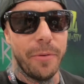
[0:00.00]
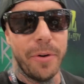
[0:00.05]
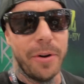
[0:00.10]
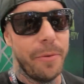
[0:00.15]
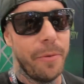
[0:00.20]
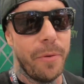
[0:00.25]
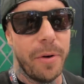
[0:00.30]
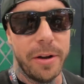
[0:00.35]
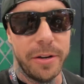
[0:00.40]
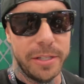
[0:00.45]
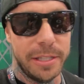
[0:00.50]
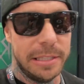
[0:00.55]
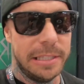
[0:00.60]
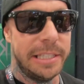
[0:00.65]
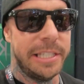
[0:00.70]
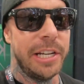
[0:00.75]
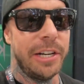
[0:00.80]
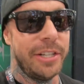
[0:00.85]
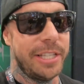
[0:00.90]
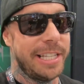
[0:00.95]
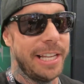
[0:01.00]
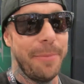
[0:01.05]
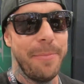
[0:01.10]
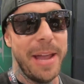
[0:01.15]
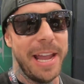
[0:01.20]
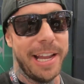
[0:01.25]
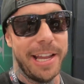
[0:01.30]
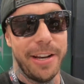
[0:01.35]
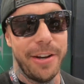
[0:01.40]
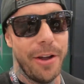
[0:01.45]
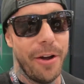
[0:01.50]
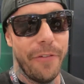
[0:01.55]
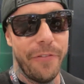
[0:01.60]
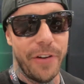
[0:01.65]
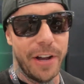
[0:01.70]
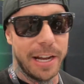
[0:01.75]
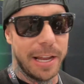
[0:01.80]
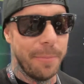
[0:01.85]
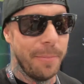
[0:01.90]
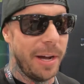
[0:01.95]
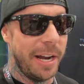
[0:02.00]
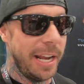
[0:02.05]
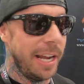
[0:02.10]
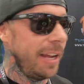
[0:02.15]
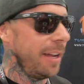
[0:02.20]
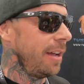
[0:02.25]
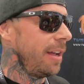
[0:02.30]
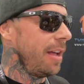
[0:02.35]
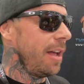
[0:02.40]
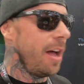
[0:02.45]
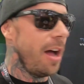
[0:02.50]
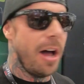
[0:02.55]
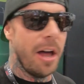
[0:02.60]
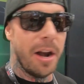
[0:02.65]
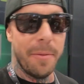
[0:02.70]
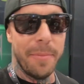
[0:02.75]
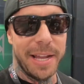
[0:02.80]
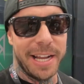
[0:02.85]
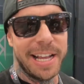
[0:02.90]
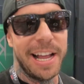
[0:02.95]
We're, we're seriously making no fucking money on them.